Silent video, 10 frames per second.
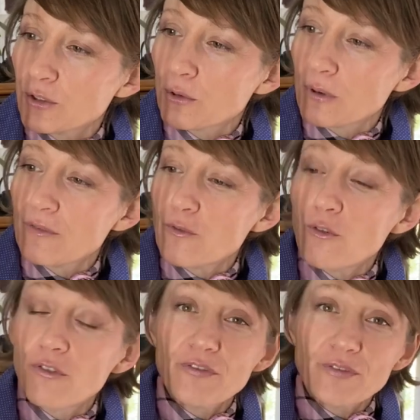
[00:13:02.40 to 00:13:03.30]
2, 3,
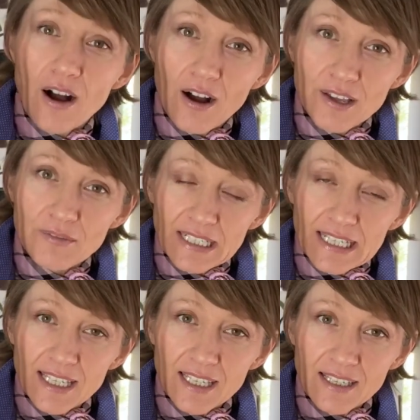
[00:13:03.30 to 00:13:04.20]
4, 5 in
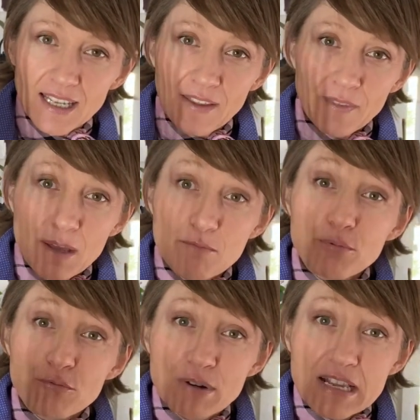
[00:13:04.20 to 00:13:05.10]
here, and they're
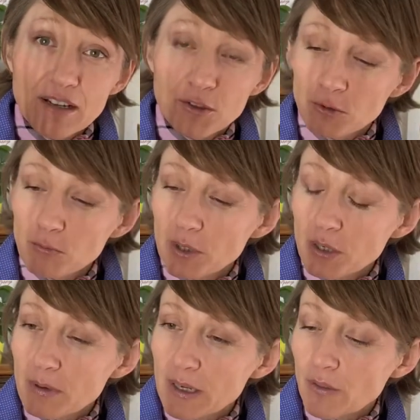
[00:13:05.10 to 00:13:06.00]
brilliant to
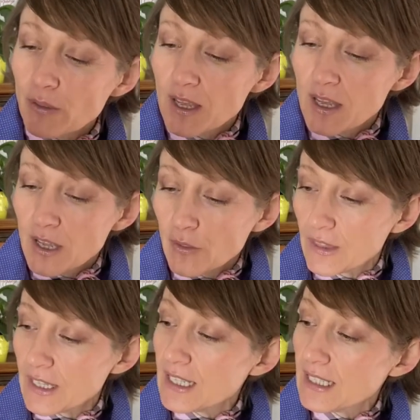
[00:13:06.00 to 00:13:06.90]
work with.
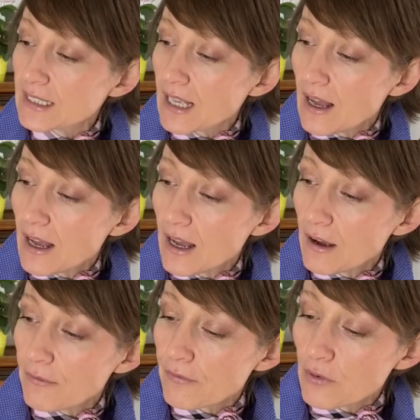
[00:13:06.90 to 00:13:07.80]
These
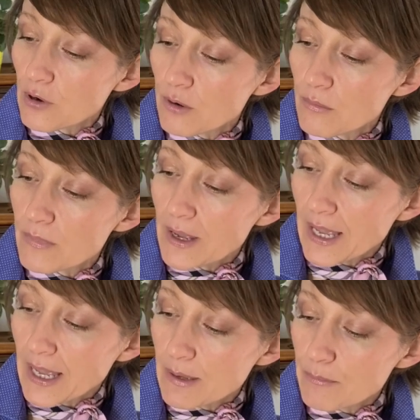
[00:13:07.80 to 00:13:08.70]
are from
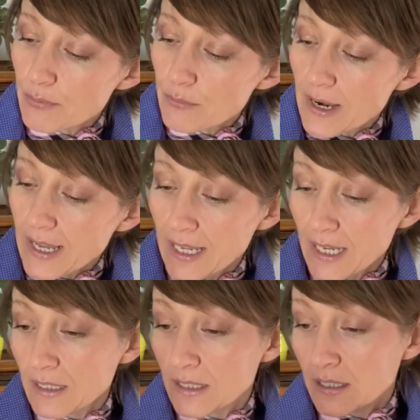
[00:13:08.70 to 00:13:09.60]
a
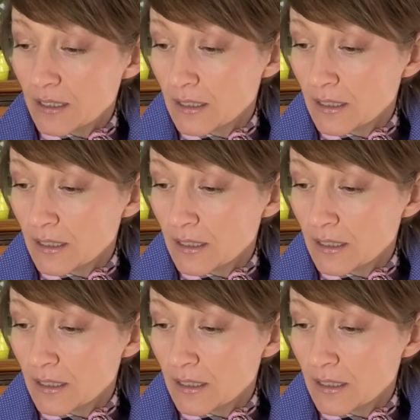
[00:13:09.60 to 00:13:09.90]
brand